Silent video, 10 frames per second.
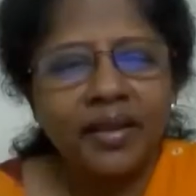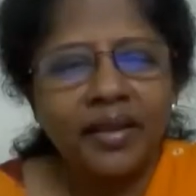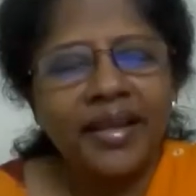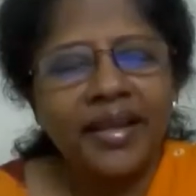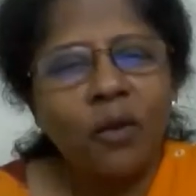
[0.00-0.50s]

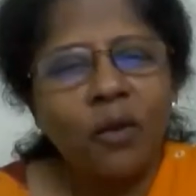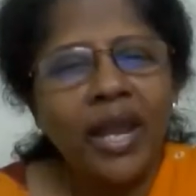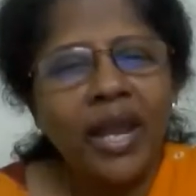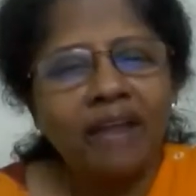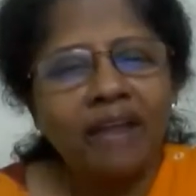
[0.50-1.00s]
Here we
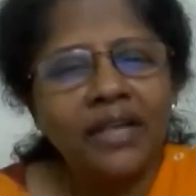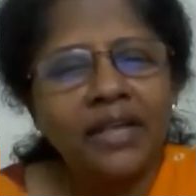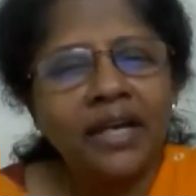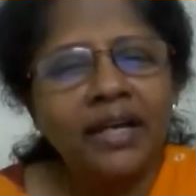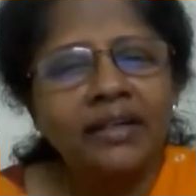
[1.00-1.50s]
have
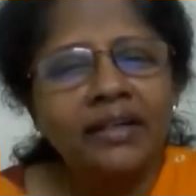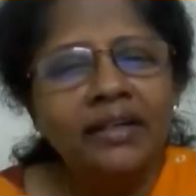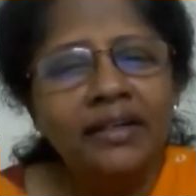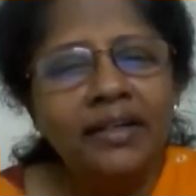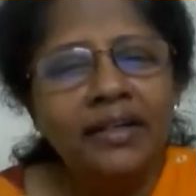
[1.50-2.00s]
the
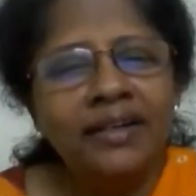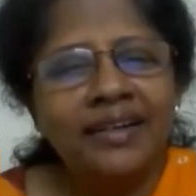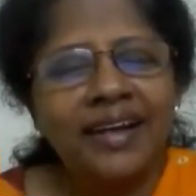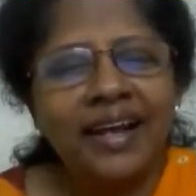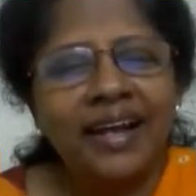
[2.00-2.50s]
nd
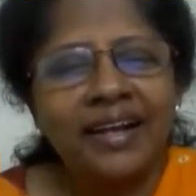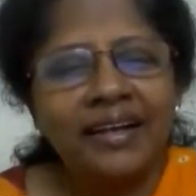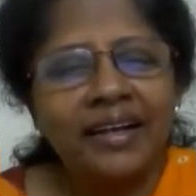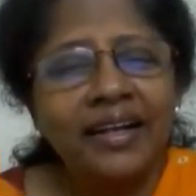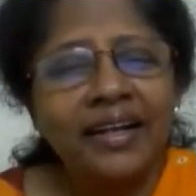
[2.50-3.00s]
and
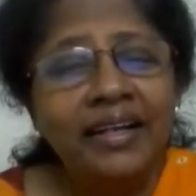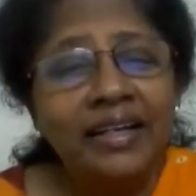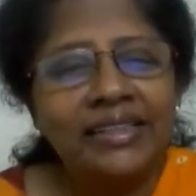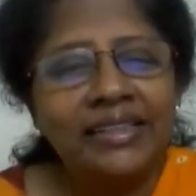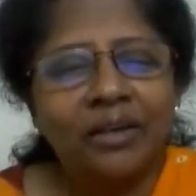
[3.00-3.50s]

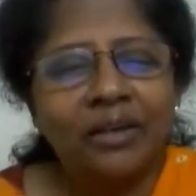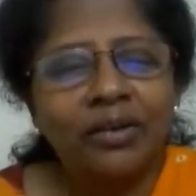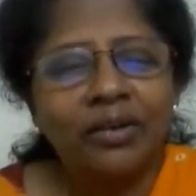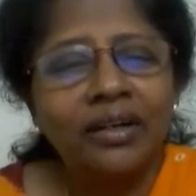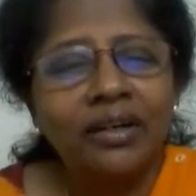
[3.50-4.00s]
ink sound.
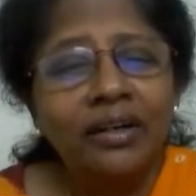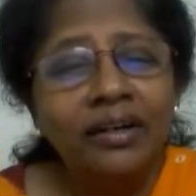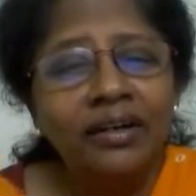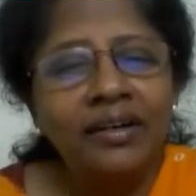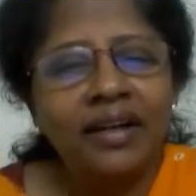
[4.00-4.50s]

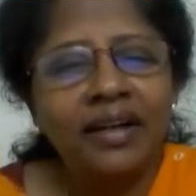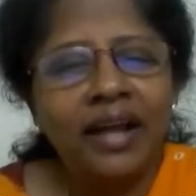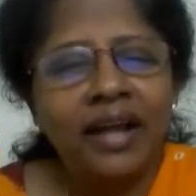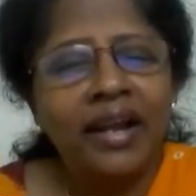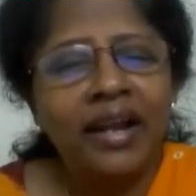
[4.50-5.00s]
Nd
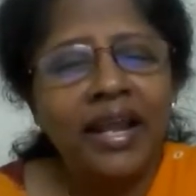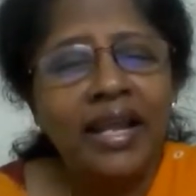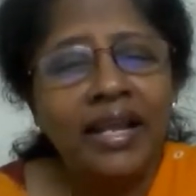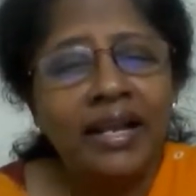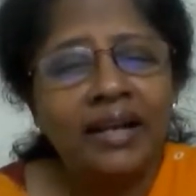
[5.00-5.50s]
and
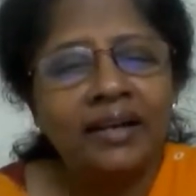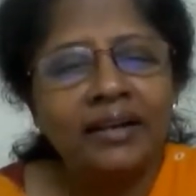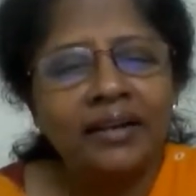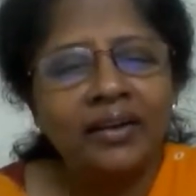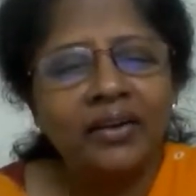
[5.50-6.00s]
ink.
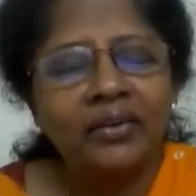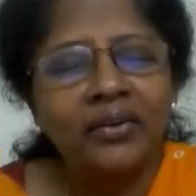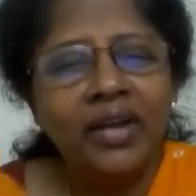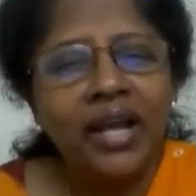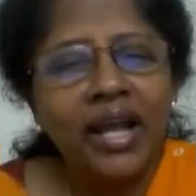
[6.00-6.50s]

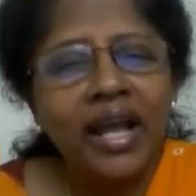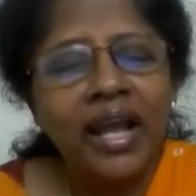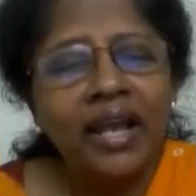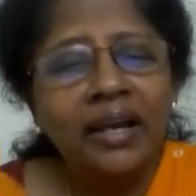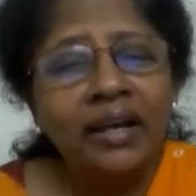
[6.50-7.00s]

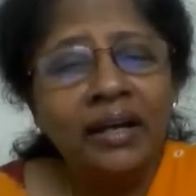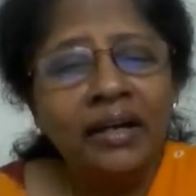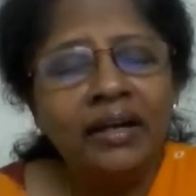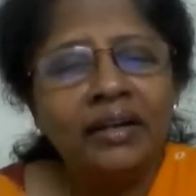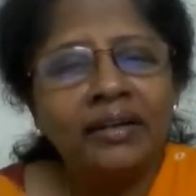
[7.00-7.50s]

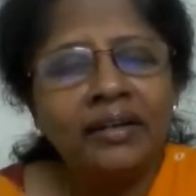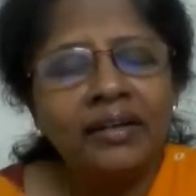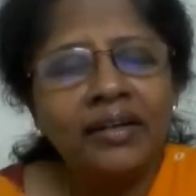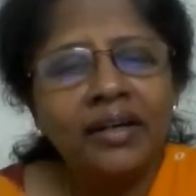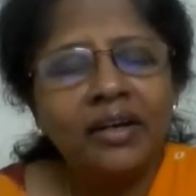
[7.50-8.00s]
Nd.
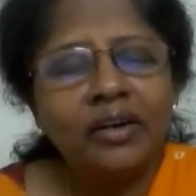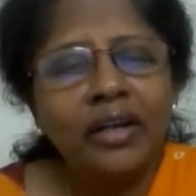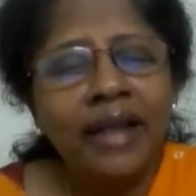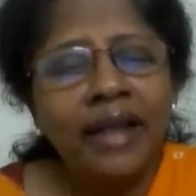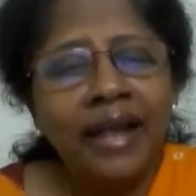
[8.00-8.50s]

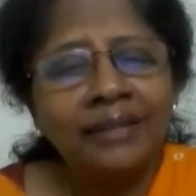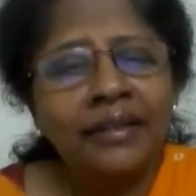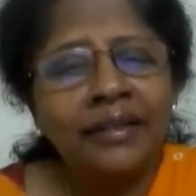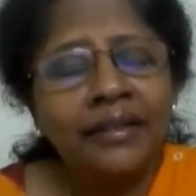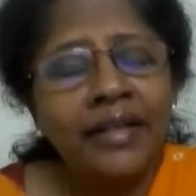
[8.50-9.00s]
It has a
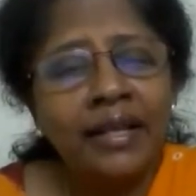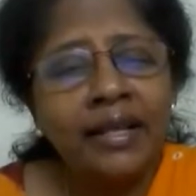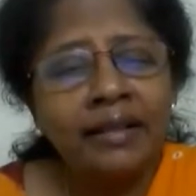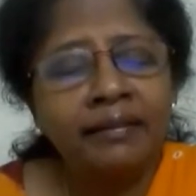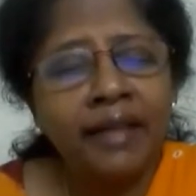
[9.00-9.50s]

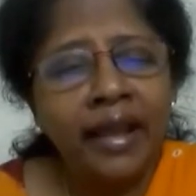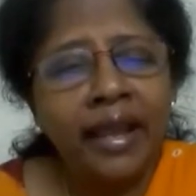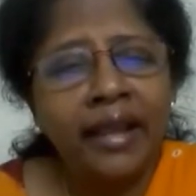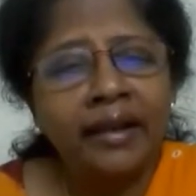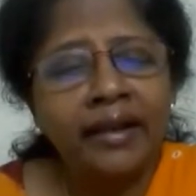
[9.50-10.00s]
D in the
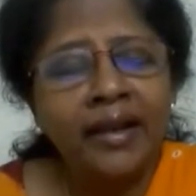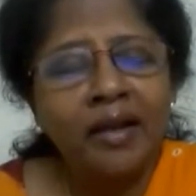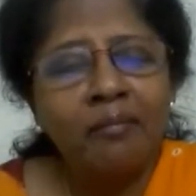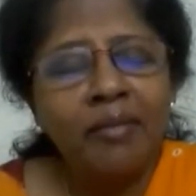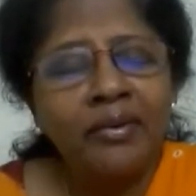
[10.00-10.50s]
end,
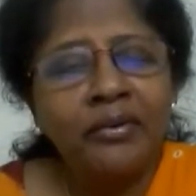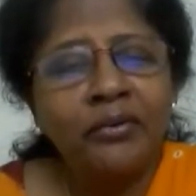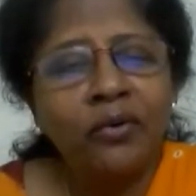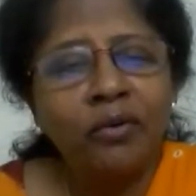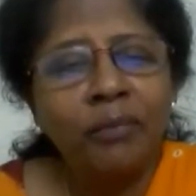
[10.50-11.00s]
but you
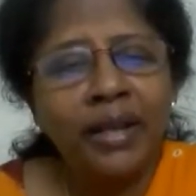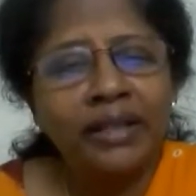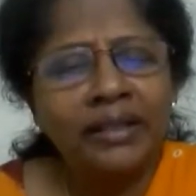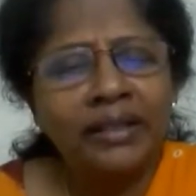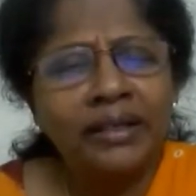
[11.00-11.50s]
don't make
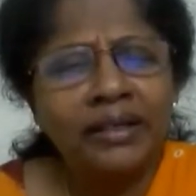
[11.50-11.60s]
the